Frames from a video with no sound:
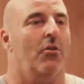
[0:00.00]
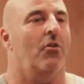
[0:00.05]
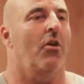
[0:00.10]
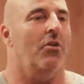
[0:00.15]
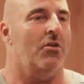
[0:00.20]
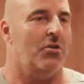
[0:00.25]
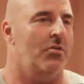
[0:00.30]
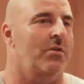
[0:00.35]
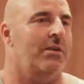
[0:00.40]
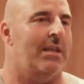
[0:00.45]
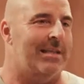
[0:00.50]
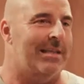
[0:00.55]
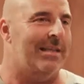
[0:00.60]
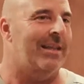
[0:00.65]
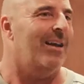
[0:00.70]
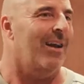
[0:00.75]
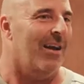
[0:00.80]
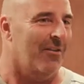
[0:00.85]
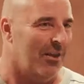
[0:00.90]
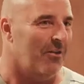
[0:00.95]
Of course, as soon as they see
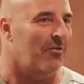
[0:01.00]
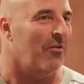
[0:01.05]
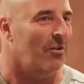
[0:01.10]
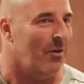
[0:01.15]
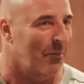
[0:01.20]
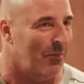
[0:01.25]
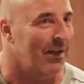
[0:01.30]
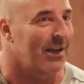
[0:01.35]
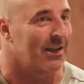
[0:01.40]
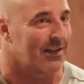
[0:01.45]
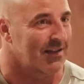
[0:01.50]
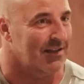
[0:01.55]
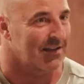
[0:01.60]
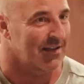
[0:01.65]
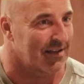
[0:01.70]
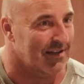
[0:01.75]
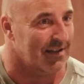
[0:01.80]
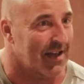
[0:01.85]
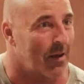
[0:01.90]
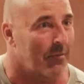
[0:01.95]
the knife, they phoned the police, because
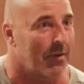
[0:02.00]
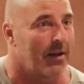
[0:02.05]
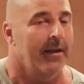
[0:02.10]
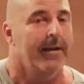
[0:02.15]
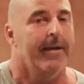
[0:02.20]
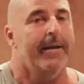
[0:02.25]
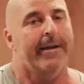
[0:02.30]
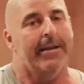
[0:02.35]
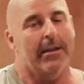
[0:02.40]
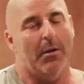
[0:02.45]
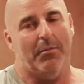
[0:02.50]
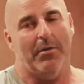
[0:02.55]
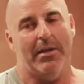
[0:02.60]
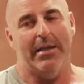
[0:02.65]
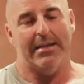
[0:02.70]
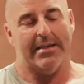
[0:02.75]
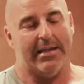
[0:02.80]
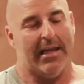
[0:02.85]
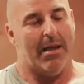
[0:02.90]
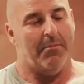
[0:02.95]
there's a stabbing. The
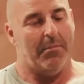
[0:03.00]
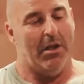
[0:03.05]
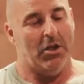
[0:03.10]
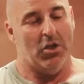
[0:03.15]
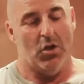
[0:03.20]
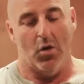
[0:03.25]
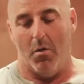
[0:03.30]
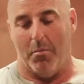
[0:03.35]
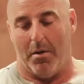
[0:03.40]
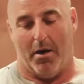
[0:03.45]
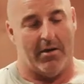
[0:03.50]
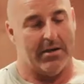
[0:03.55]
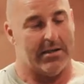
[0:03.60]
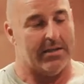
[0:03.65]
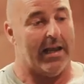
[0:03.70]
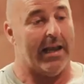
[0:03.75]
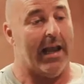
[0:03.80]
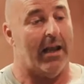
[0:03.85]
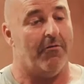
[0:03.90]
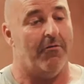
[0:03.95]
police came, they knew about it,
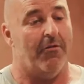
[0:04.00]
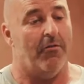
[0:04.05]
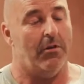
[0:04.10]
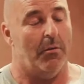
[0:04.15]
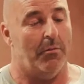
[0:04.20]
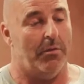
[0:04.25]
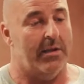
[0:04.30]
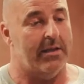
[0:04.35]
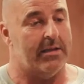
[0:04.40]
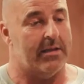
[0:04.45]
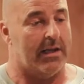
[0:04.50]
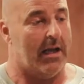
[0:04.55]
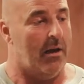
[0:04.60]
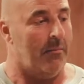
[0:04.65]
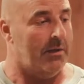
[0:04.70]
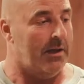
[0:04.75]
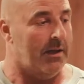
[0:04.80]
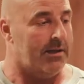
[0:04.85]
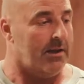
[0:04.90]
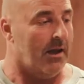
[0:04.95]
so I had phoned the police a
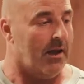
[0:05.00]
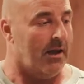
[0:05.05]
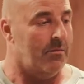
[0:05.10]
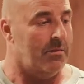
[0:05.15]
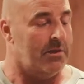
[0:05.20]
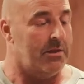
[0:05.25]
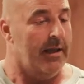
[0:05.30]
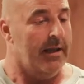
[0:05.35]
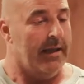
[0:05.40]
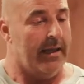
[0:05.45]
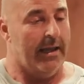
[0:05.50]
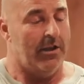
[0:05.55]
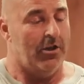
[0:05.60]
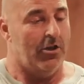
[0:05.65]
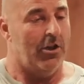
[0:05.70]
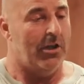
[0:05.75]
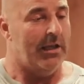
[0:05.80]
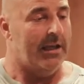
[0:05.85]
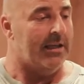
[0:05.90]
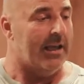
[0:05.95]
couple of times in the
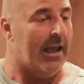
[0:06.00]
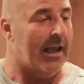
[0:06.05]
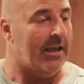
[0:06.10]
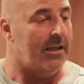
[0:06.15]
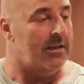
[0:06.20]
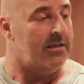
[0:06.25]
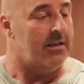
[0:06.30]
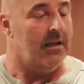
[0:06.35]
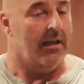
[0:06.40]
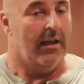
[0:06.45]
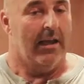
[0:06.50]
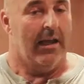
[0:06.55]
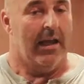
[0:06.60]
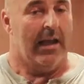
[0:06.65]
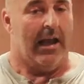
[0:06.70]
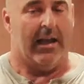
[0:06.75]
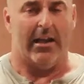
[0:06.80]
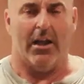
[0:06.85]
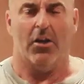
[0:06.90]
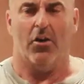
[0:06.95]
early days,
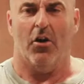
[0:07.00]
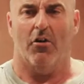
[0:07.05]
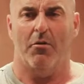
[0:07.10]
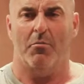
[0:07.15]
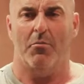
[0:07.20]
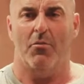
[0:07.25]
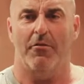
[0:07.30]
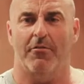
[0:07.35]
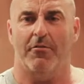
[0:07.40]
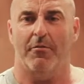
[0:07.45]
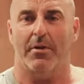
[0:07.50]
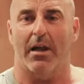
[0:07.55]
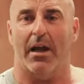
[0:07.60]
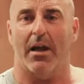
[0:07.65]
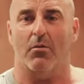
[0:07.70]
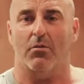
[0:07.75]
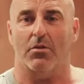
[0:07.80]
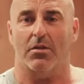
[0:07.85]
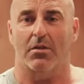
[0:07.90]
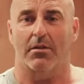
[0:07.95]
and I got removed from the
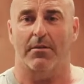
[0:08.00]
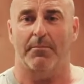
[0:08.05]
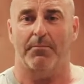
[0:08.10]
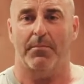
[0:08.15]
house.